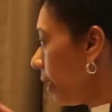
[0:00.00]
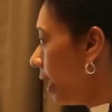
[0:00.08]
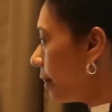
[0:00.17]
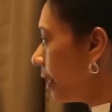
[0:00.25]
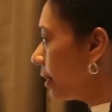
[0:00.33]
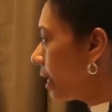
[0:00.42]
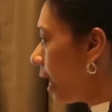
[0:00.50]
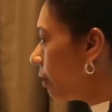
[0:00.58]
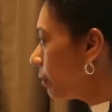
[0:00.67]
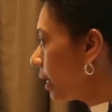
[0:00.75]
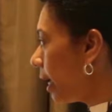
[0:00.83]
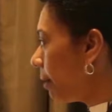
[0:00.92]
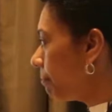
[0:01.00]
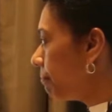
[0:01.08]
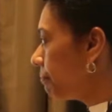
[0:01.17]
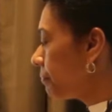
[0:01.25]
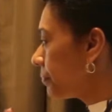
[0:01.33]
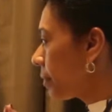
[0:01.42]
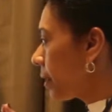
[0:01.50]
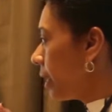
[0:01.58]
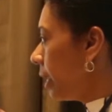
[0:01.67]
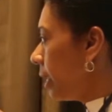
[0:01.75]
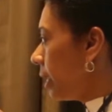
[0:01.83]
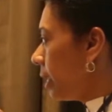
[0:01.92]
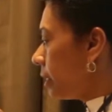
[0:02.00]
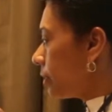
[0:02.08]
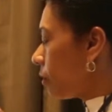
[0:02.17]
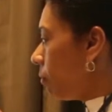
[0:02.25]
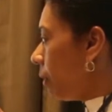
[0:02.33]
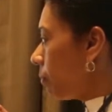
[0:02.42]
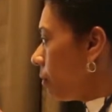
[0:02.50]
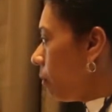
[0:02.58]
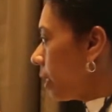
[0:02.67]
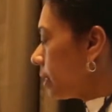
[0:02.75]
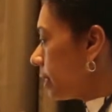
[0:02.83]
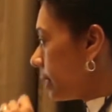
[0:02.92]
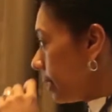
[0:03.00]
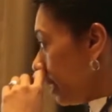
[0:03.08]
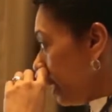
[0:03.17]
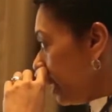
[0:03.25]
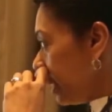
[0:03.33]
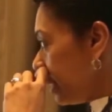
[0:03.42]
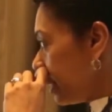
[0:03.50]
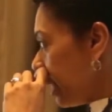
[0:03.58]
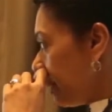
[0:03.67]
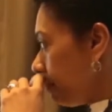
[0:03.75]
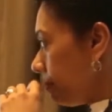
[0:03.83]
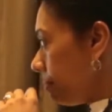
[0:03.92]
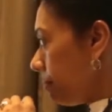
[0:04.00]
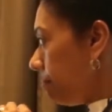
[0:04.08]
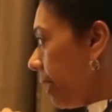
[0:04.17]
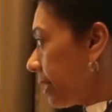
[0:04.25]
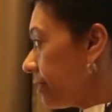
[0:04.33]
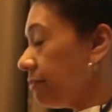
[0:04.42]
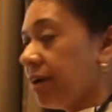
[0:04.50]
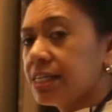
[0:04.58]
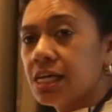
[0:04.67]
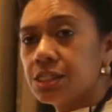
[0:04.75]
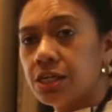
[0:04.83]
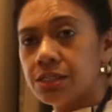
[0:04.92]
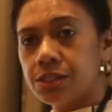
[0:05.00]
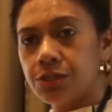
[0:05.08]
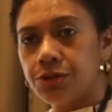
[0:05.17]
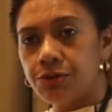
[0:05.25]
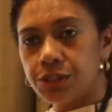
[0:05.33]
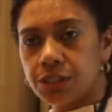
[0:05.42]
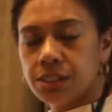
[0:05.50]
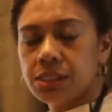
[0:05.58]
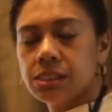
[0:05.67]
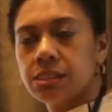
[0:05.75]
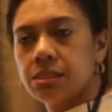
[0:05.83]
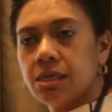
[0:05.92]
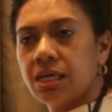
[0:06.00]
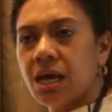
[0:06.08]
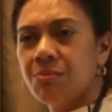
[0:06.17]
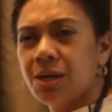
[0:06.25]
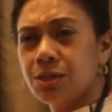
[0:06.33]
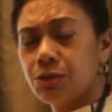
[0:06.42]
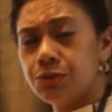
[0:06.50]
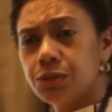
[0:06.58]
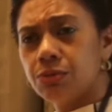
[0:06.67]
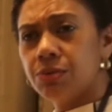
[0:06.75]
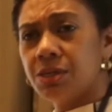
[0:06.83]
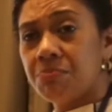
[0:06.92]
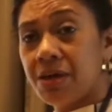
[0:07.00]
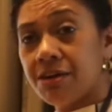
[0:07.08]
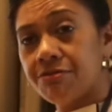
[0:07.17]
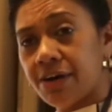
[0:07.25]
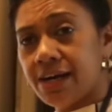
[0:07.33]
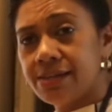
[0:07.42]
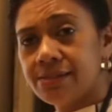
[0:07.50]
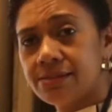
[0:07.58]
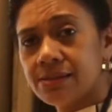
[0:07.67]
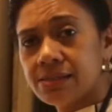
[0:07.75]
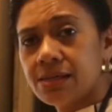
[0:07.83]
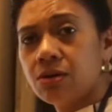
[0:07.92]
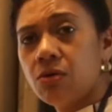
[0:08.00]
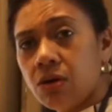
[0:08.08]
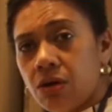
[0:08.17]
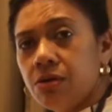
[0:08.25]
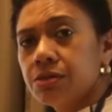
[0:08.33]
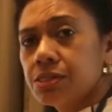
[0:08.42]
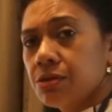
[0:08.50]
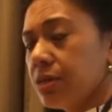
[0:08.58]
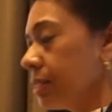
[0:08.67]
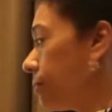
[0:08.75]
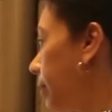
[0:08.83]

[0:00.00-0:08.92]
And then the outcome, so what we want to see is that partner financial institutions, and I might use the word PFIs as I go along, so that's